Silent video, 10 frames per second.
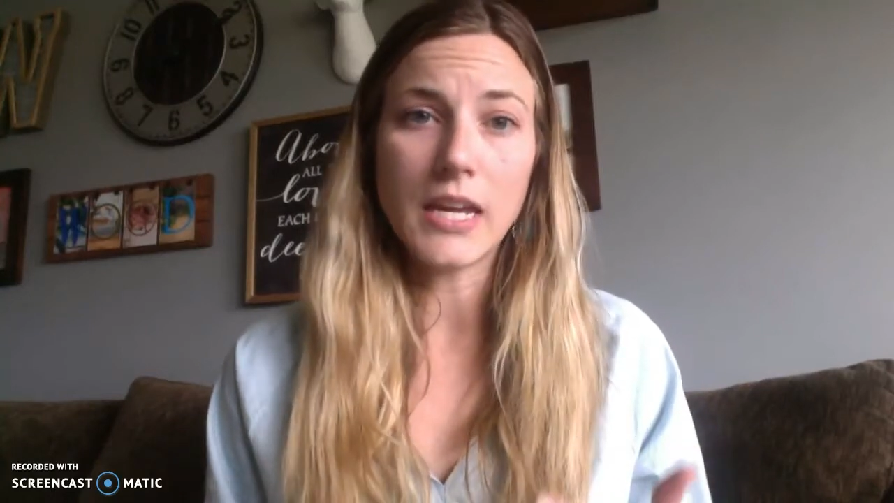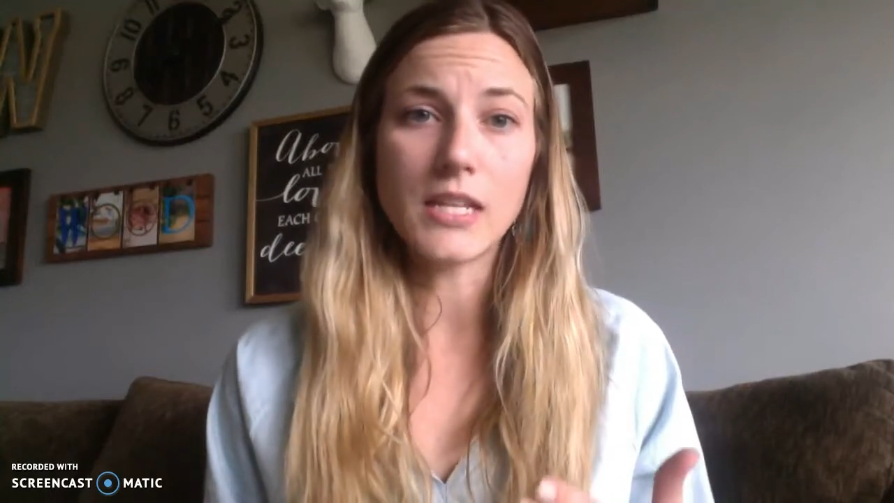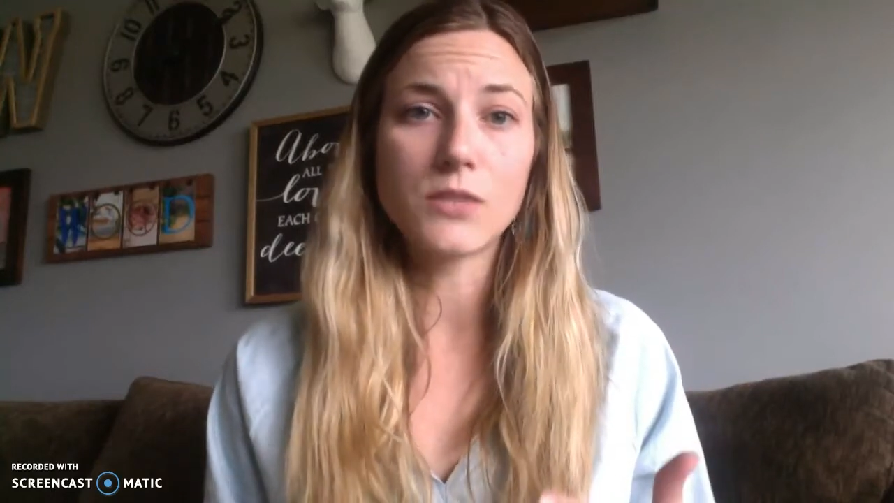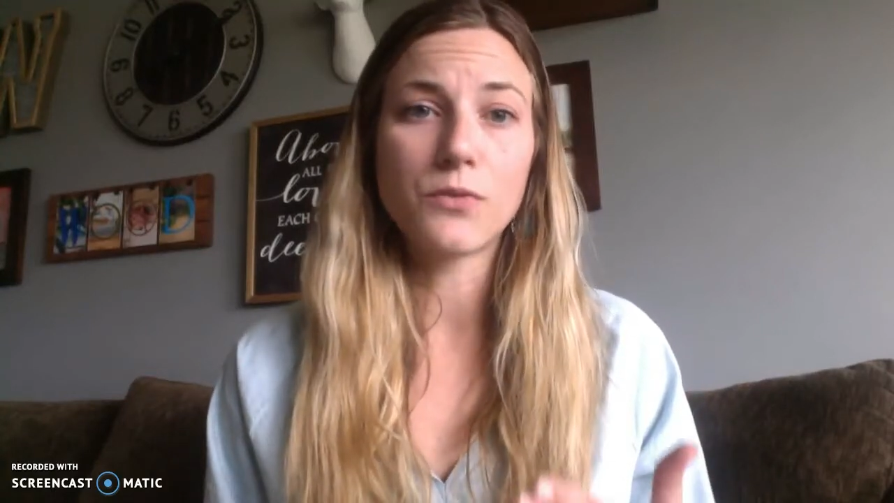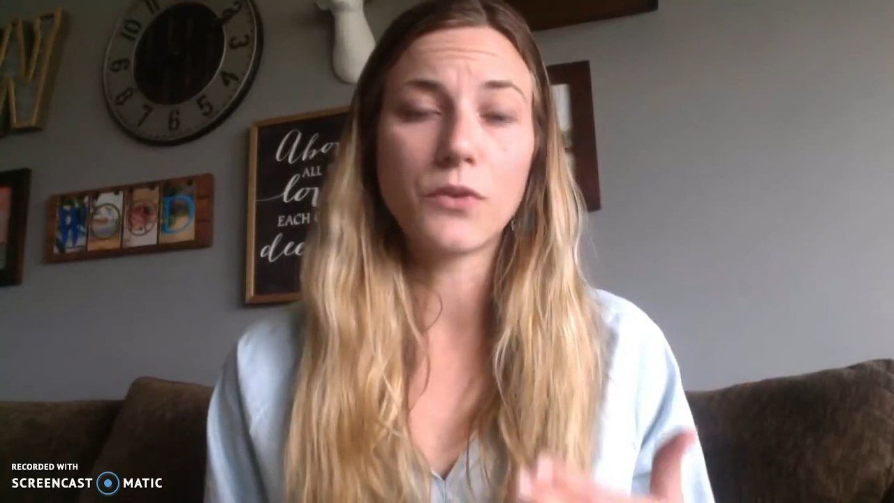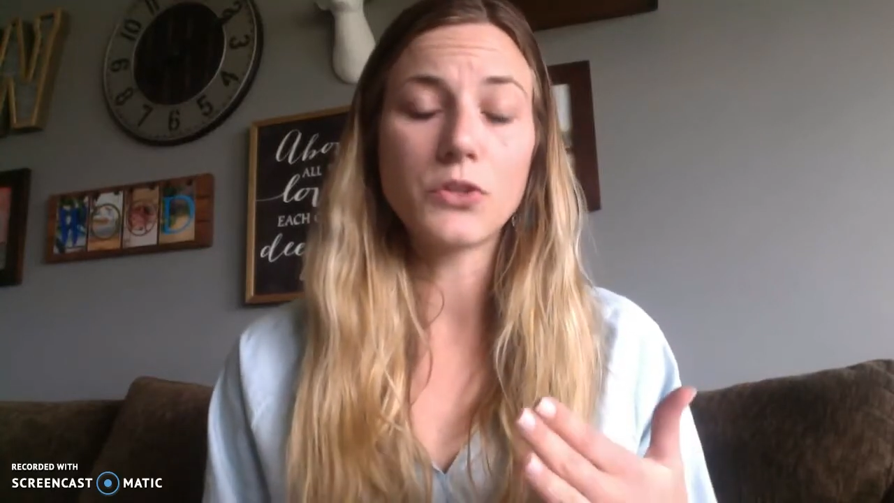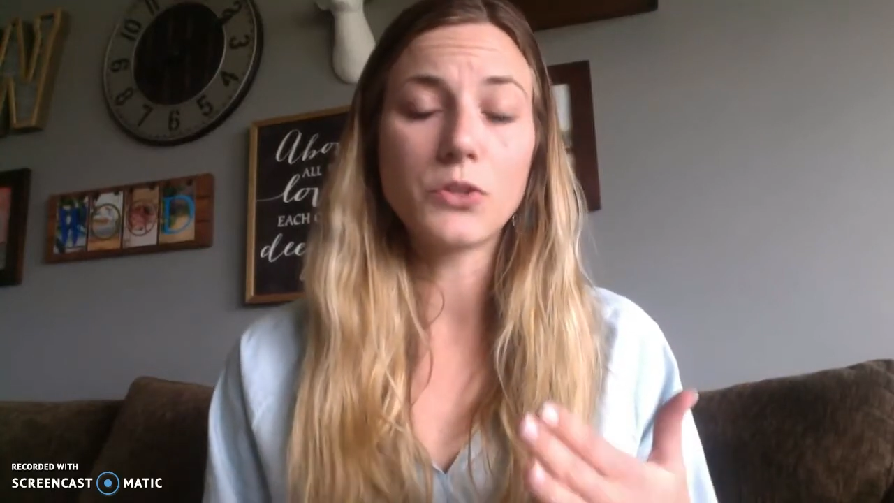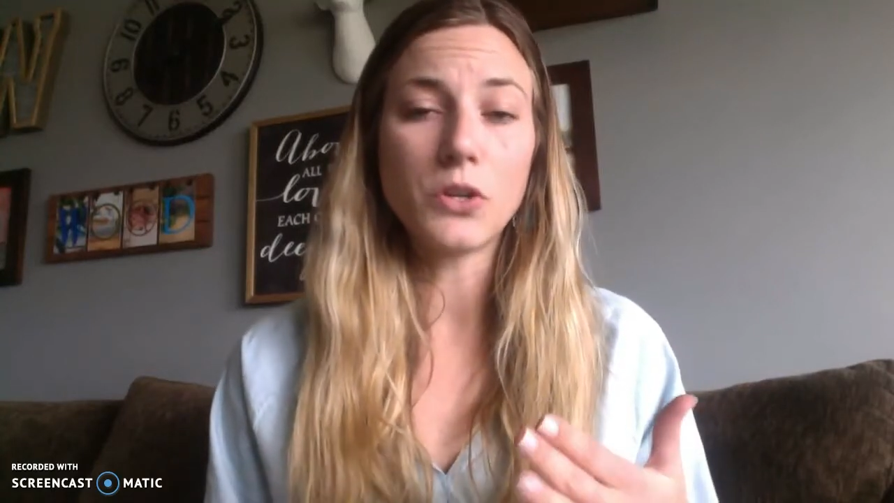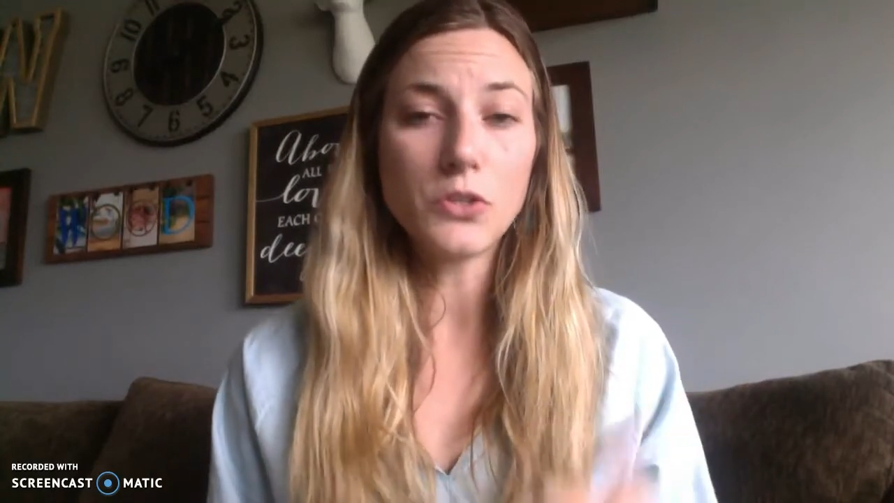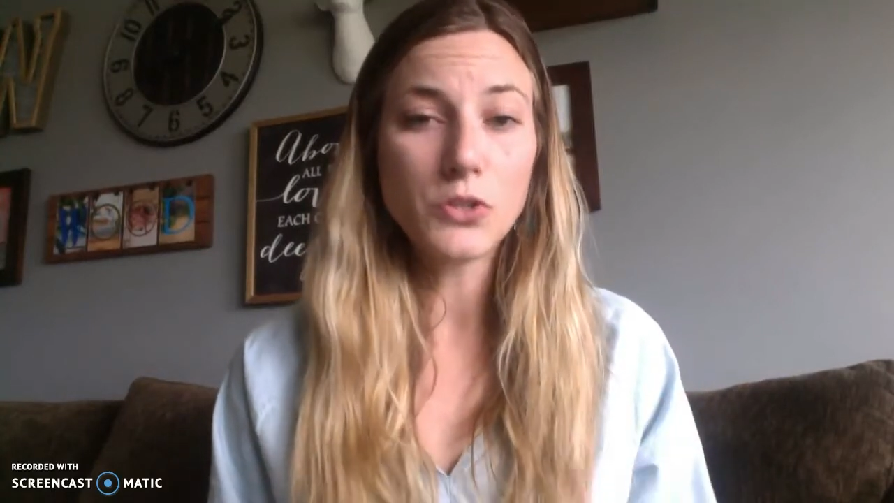is for the
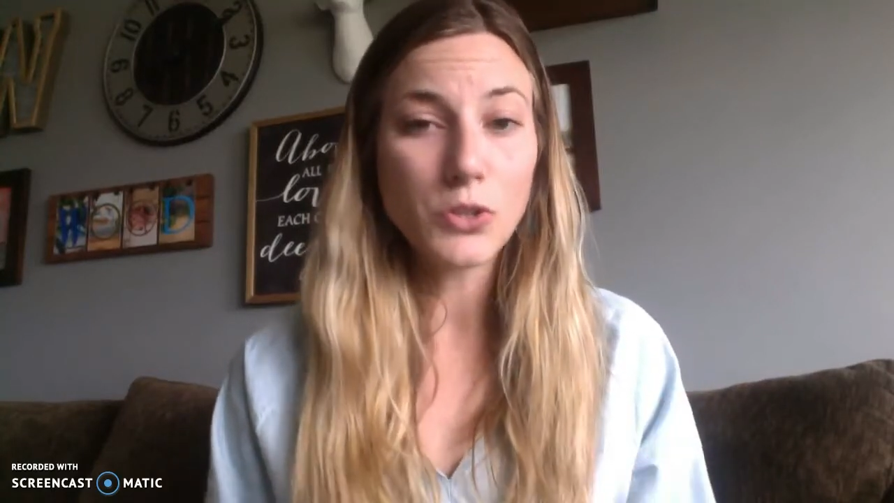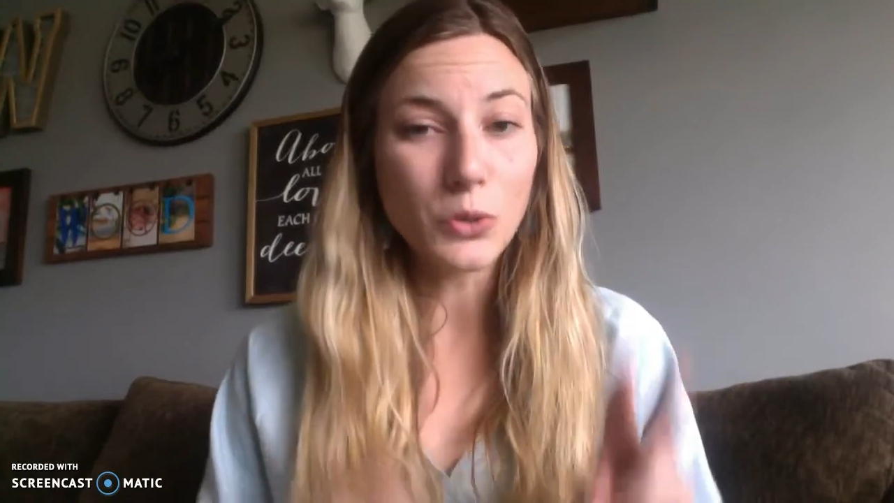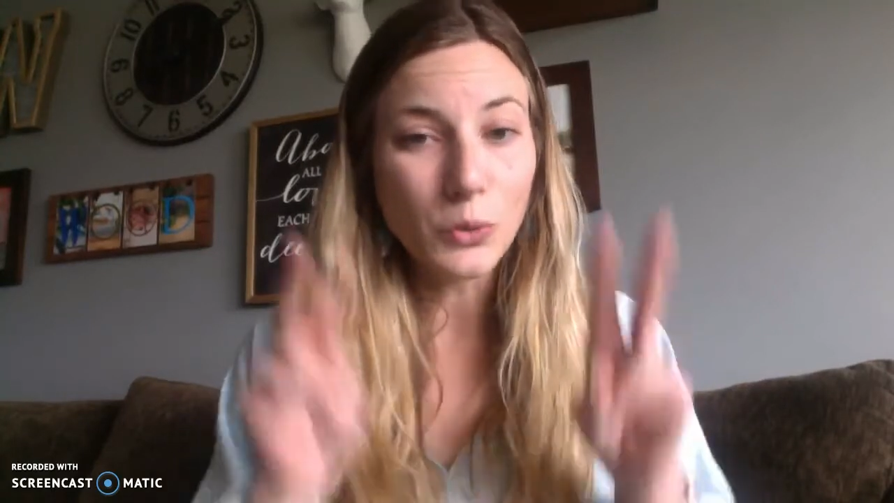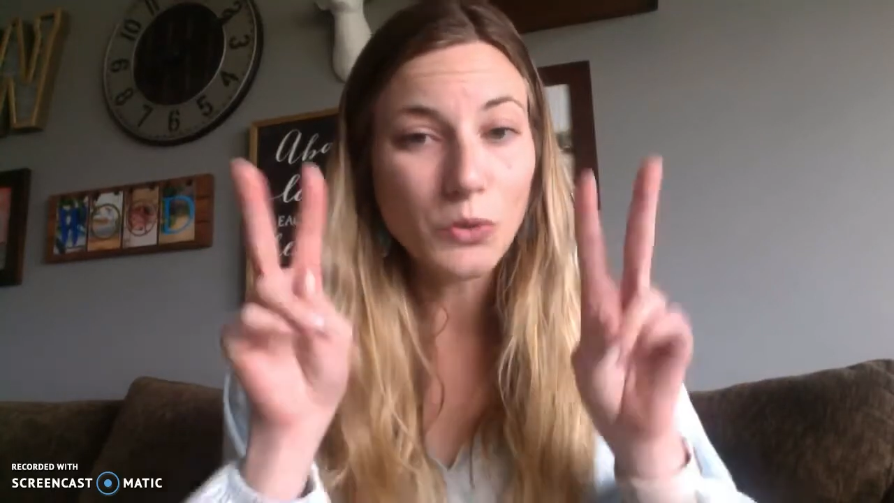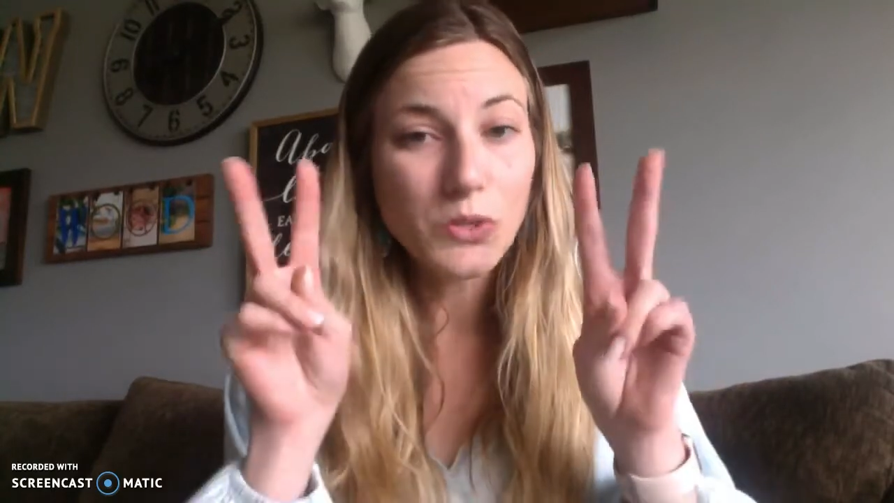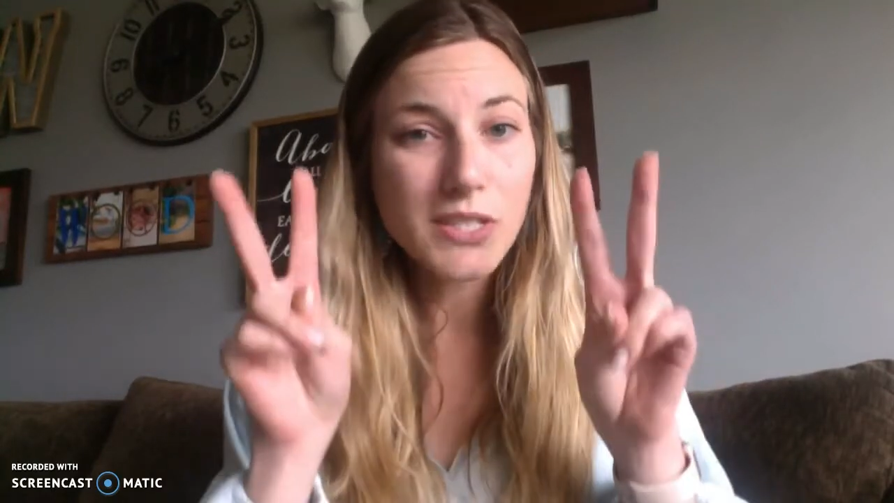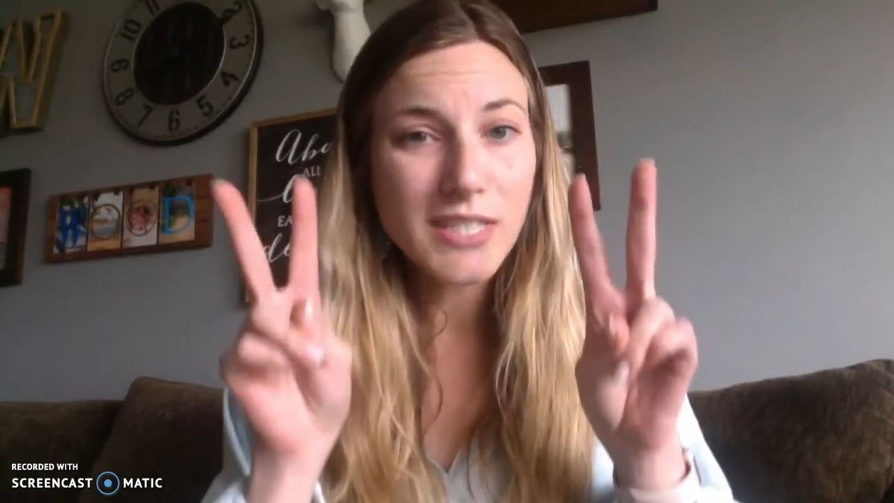students to